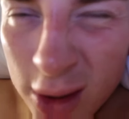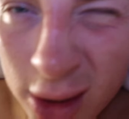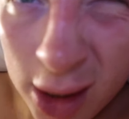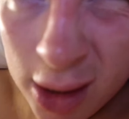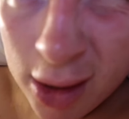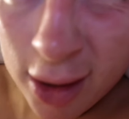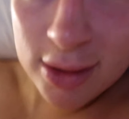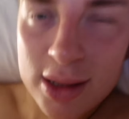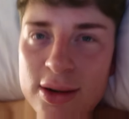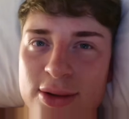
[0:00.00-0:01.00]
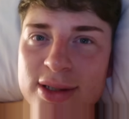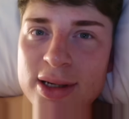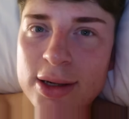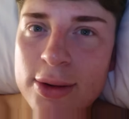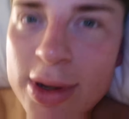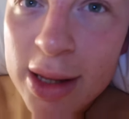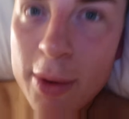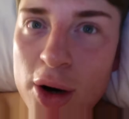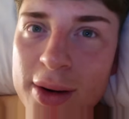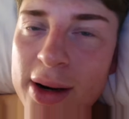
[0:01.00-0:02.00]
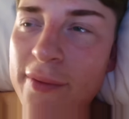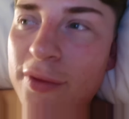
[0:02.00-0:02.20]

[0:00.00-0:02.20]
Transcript: Good night, guys, and I'll see you in the morning